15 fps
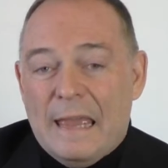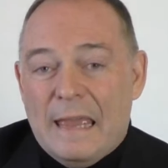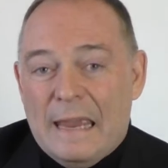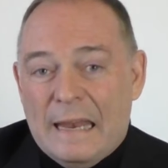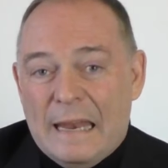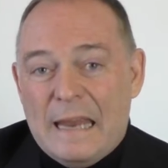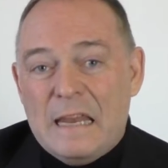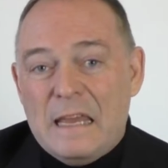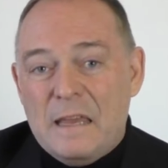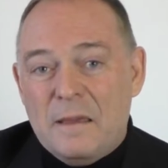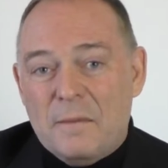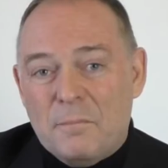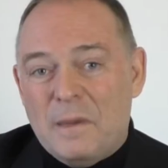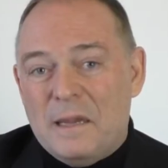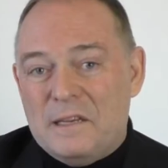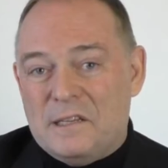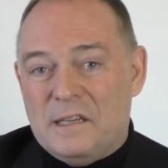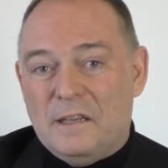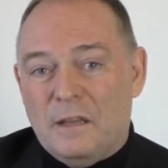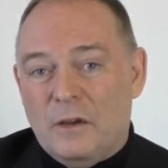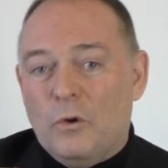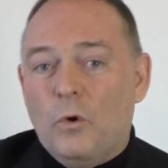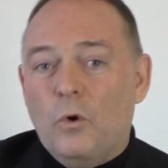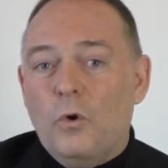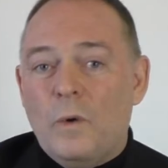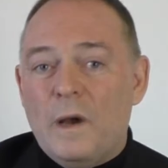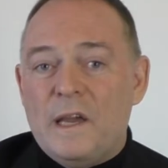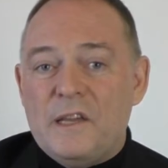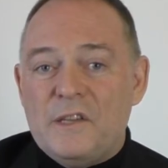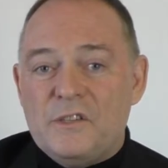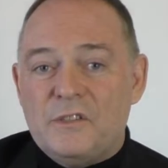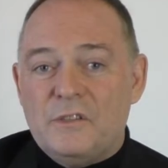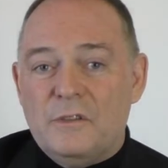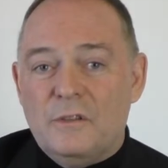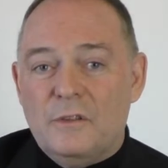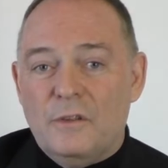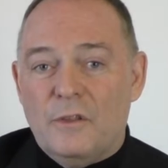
in any meeting, there are always